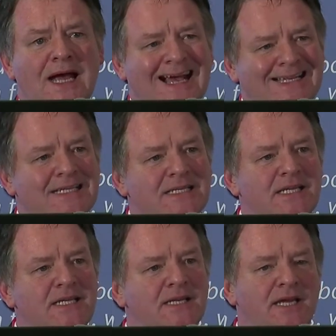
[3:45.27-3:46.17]
And
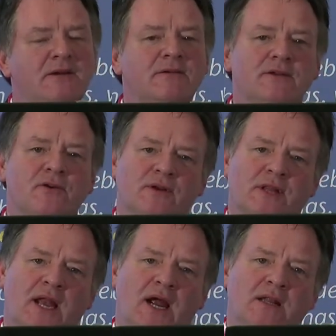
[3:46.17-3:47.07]
indeed, here in
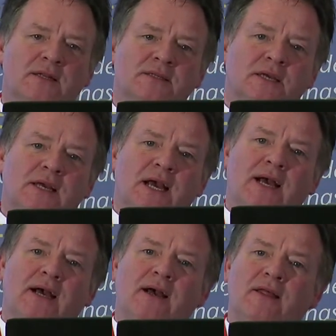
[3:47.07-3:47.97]
Northern Ireland,
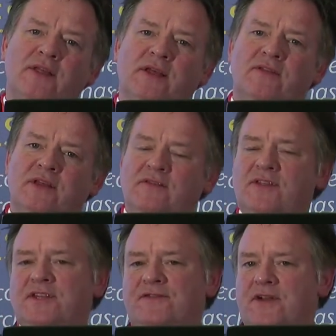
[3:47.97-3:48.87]
uh, the, the,
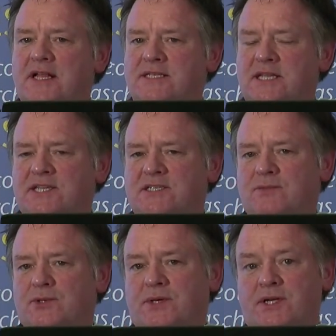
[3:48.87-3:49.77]
the differentiation
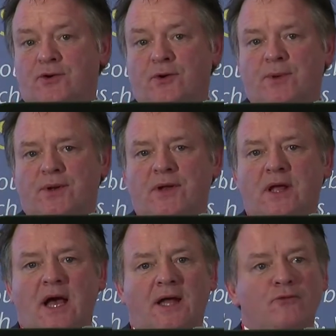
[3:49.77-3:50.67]
between urban
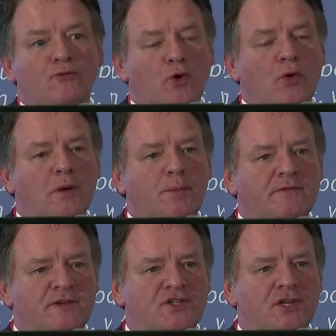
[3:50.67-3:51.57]
and rural
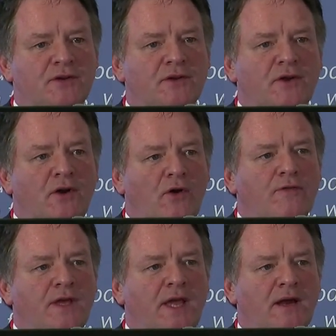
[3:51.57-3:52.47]
provision
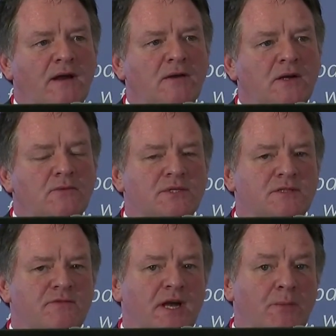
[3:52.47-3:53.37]
of care, which
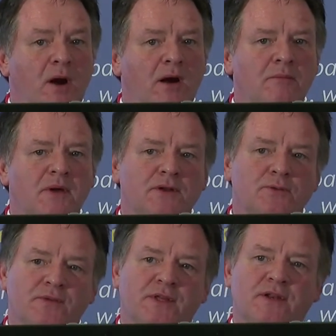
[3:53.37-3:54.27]
is very
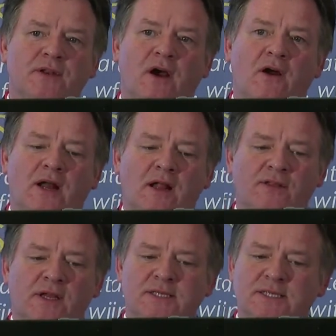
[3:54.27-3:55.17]
paramount within our
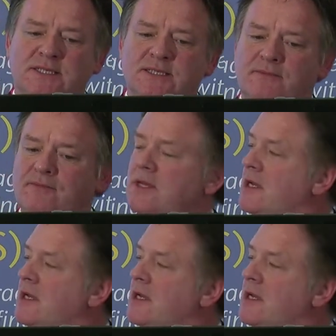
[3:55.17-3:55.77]
healthcare system.